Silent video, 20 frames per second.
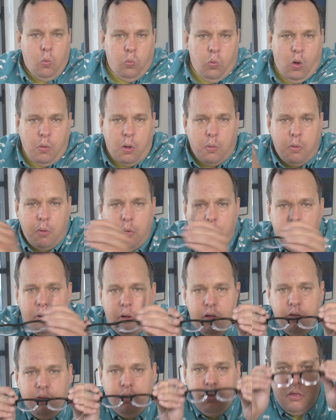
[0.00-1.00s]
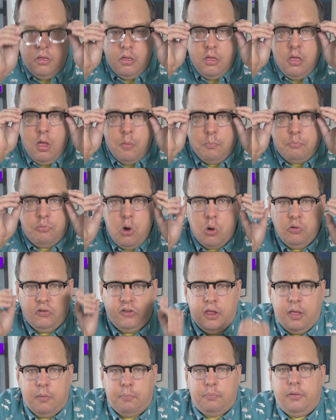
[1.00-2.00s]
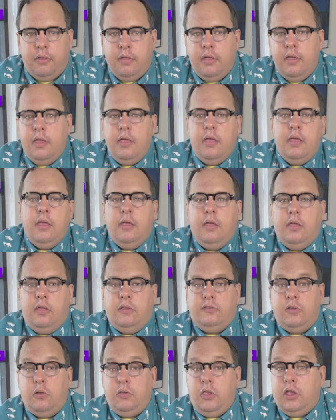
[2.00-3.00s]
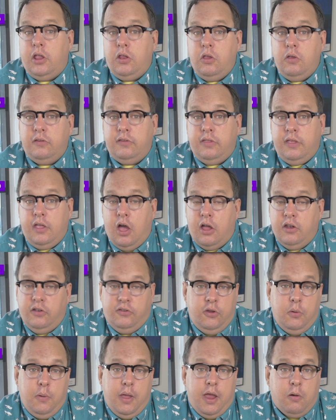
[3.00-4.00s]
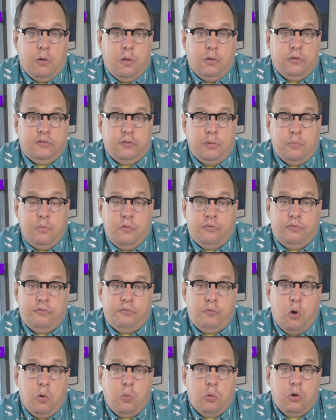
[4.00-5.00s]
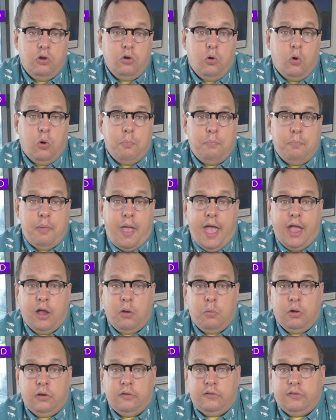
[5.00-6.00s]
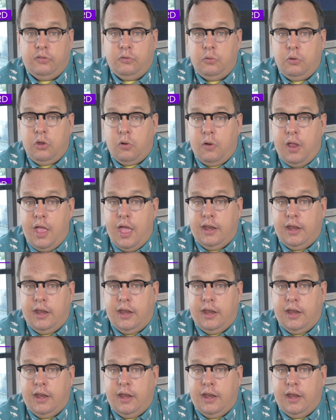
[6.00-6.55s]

Wah, wah, wah, pro tip. So you can use the undo arrows to move forward or backwards through your